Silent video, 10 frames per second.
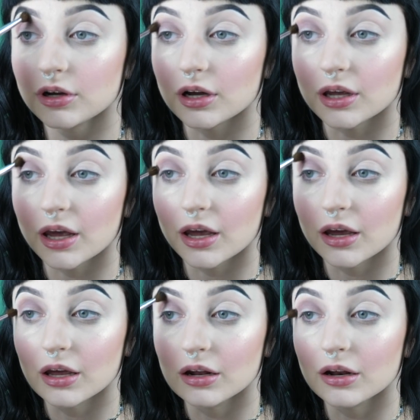
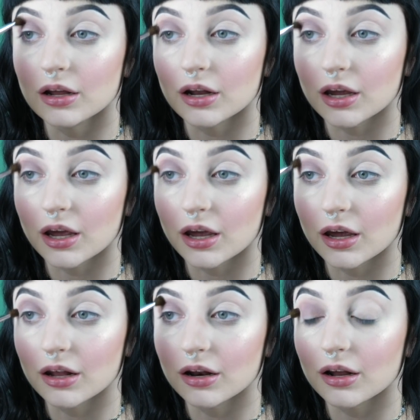Again and
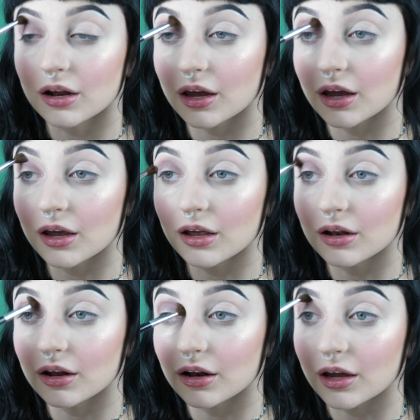again and
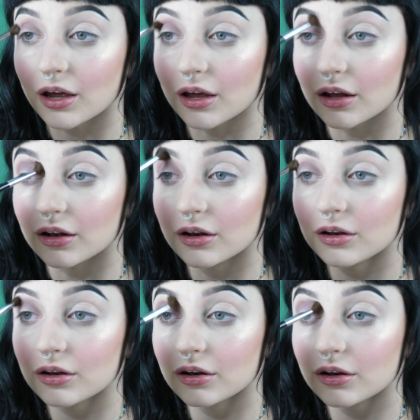again and again.
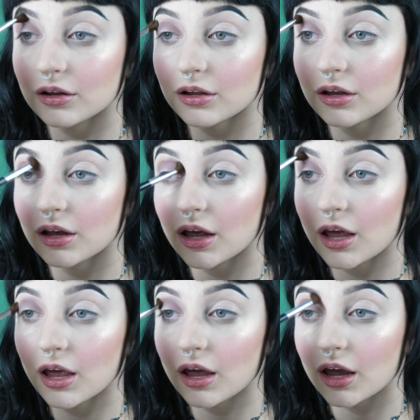
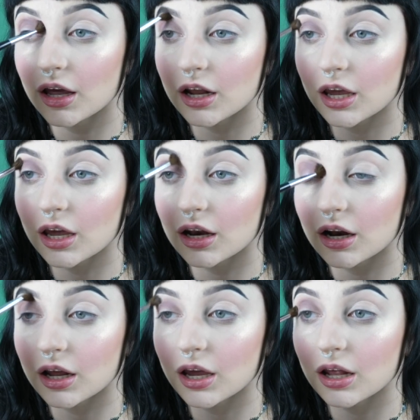And again
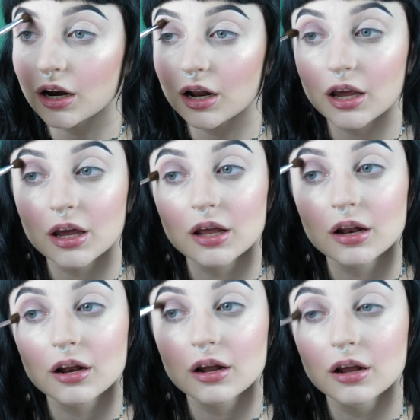and again and
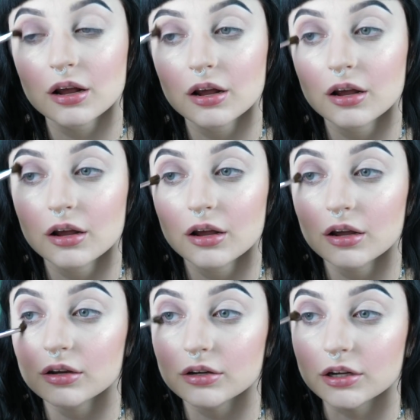again.
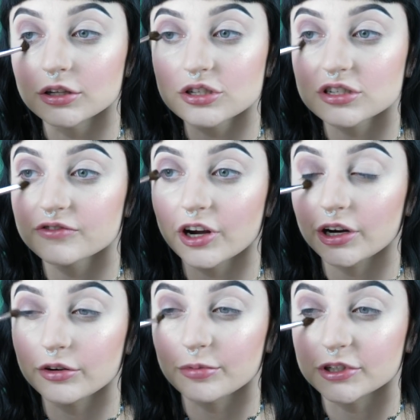It's just
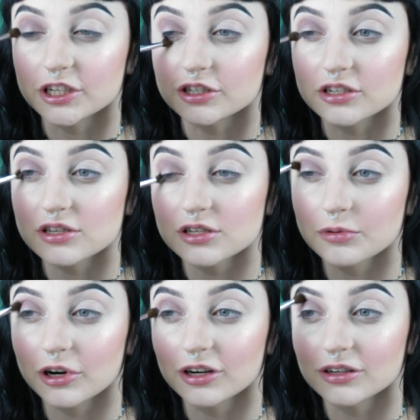very repetitious. This
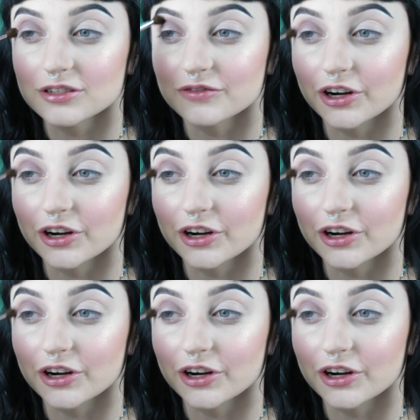part is